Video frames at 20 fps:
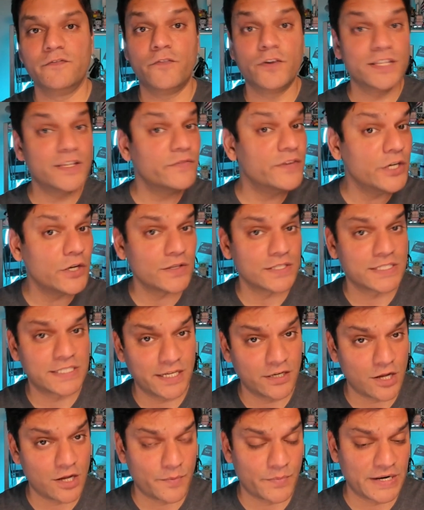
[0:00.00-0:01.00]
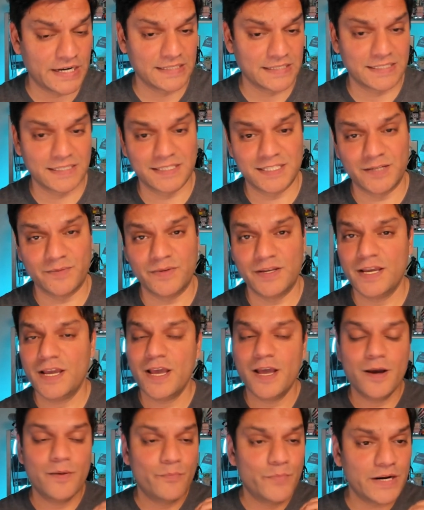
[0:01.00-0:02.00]
for the Windows 10 operating system.
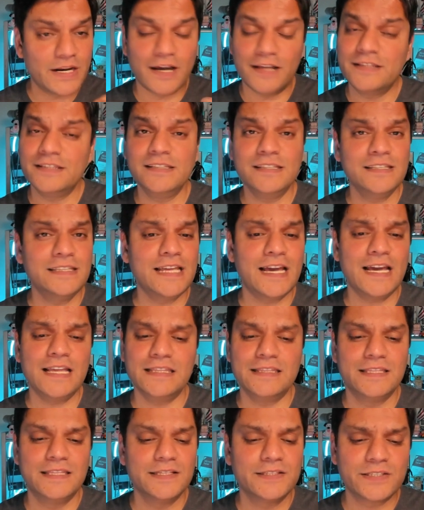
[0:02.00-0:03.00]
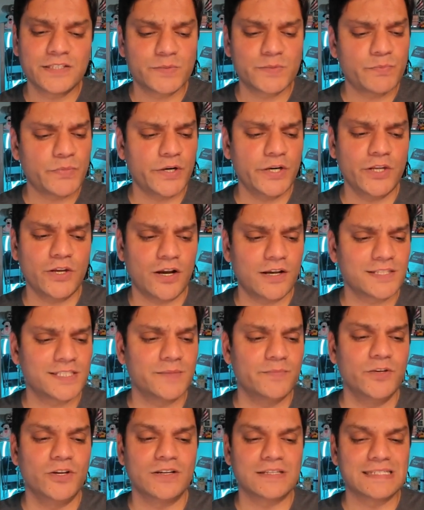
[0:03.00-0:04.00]
But other than that, this is pretty awesome
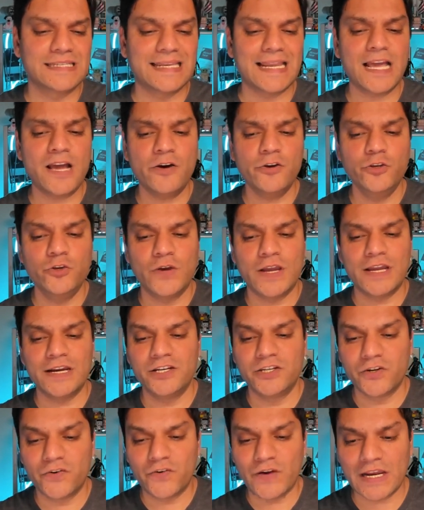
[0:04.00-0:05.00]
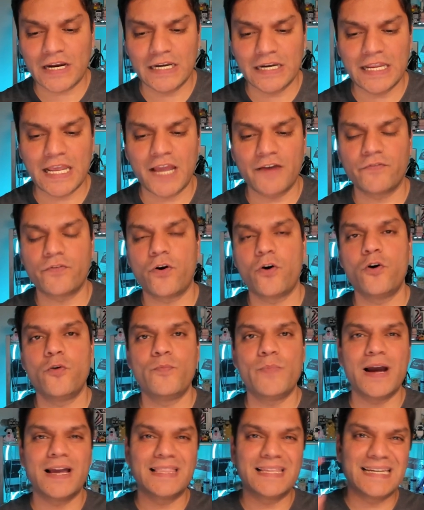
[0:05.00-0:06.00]
because now you can directly have
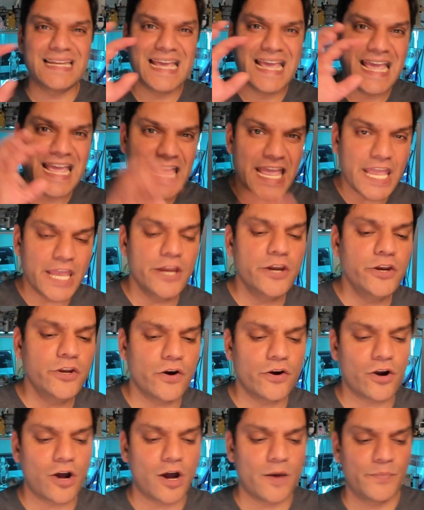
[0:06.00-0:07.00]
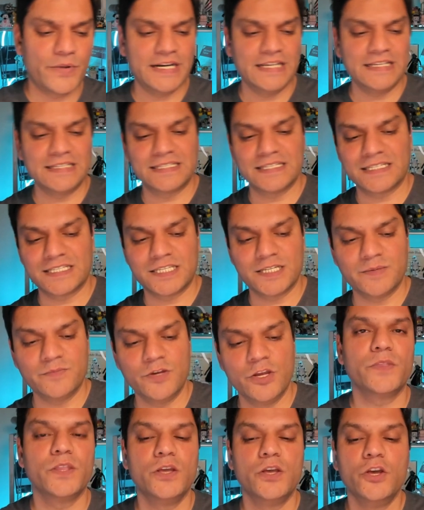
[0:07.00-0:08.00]
Copilot in your operating system
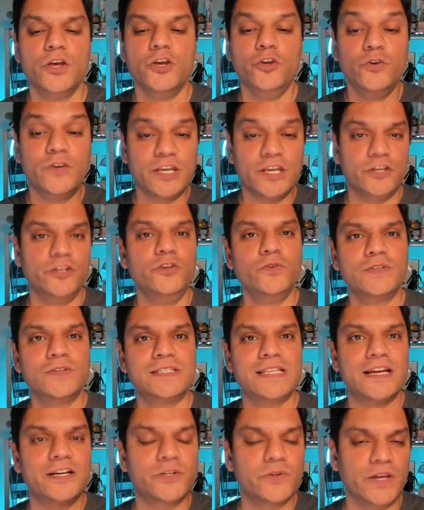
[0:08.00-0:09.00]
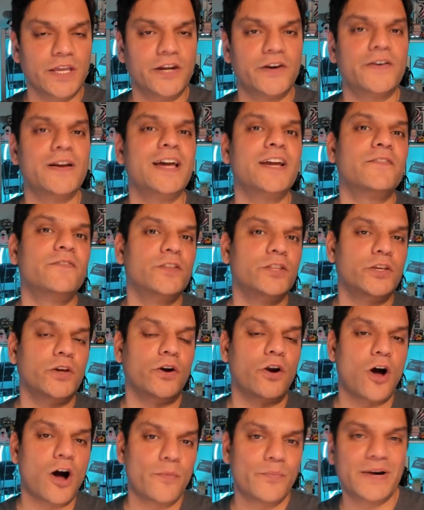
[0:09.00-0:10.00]
you can use that to interact with your
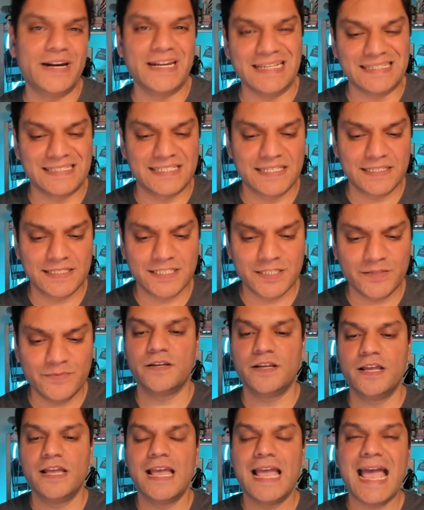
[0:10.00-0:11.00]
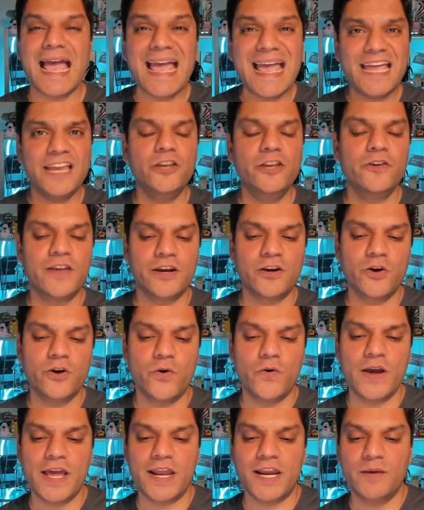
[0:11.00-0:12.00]
operating system and you can go
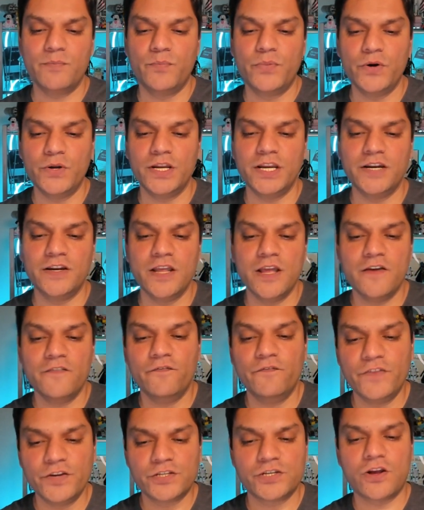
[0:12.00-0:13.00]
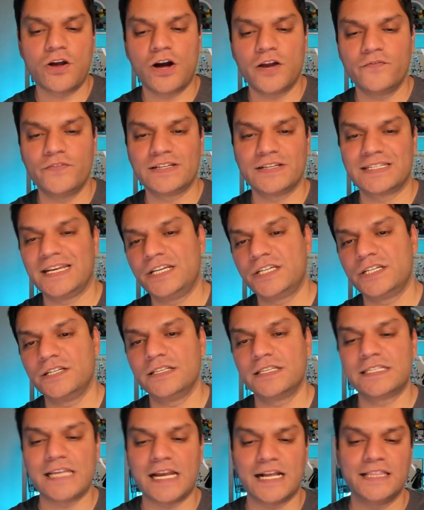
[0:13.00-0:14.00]
ahead and put in which conversational
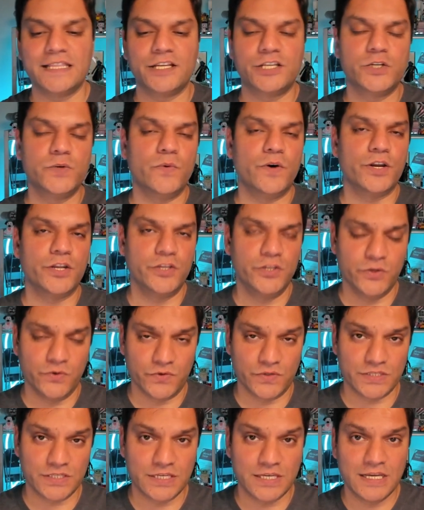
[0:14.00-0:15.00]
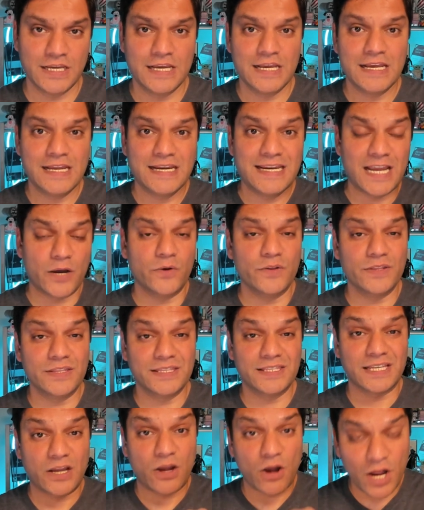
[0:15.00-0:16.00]
style that you want to use. Now,
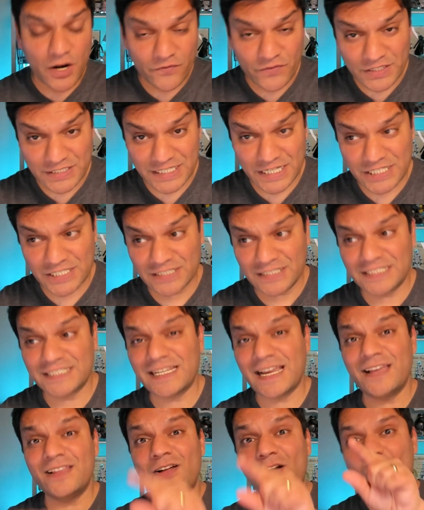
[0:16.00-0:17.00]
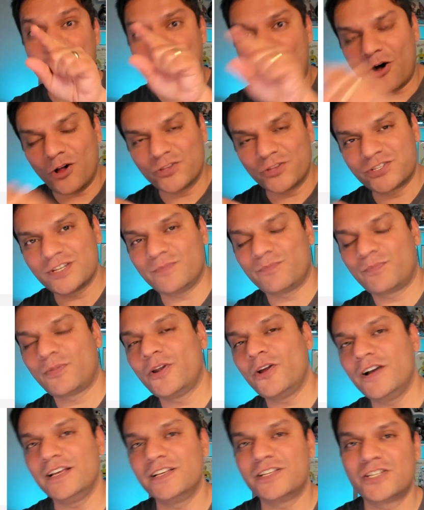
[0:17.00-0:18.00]
the conversational style also
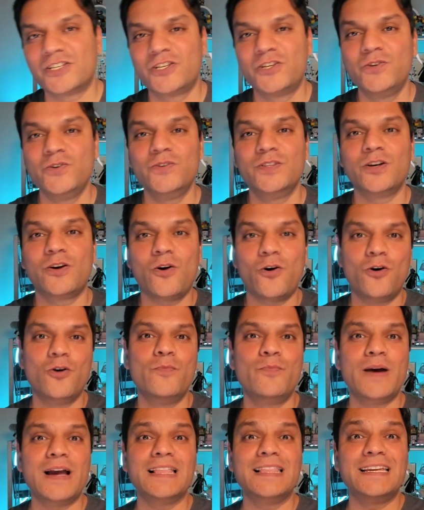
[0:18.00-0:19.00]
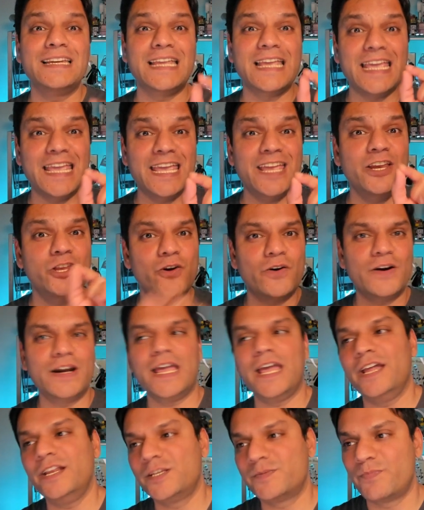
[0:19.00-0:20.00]
applies to the Copilot in your
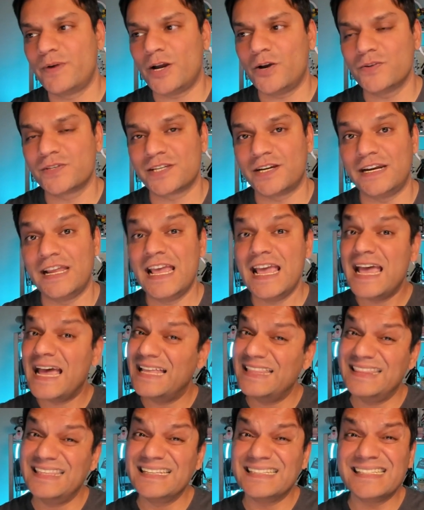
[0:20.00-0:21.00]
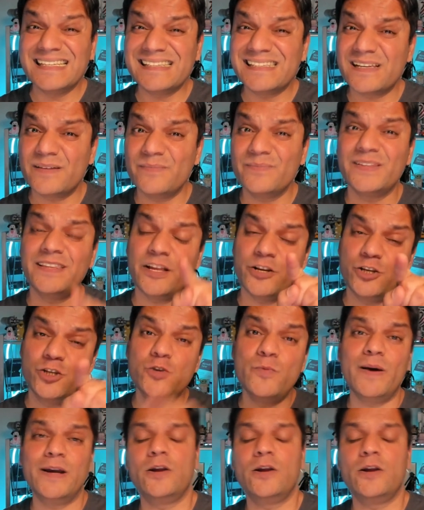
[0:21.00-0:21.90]
Edge browser, and this is something that you might